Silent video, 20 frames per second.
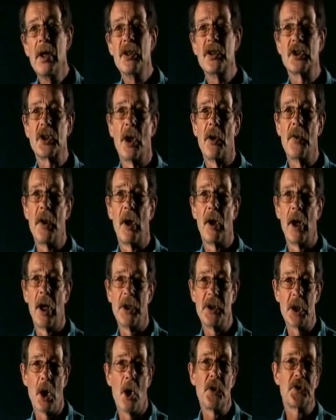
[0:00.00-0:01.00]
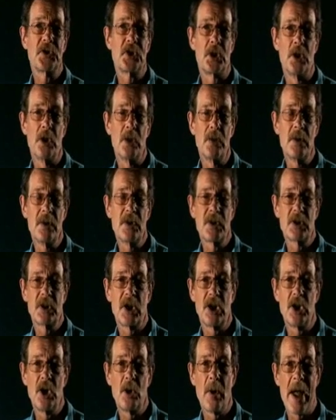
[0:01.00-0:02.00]
So there are adult students,
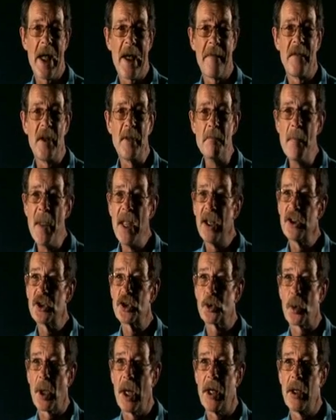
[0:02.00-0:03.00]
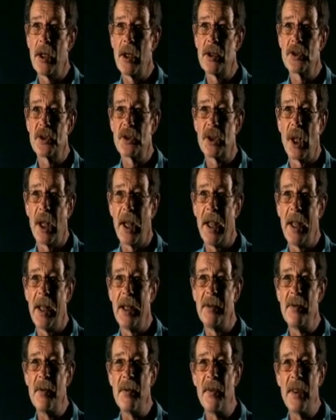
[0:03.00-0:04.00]
you have administrators,
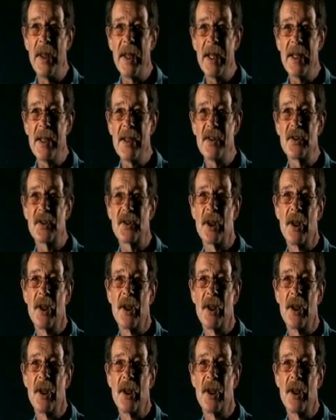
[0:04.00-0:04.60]
and these